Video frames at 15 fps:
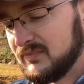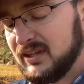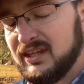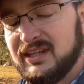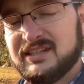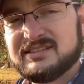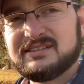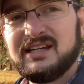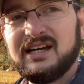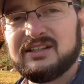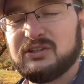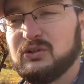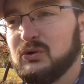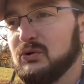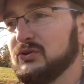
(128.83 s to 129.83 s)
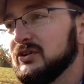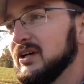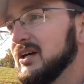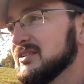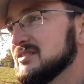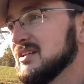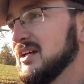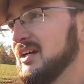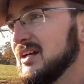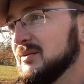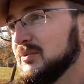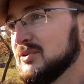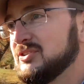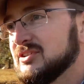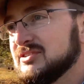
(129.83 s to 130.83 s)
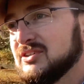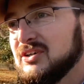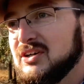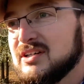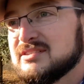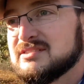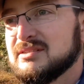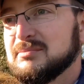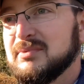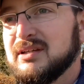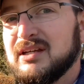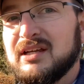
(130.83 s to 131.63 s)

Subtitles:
It has gotten colder outside, which is awesome.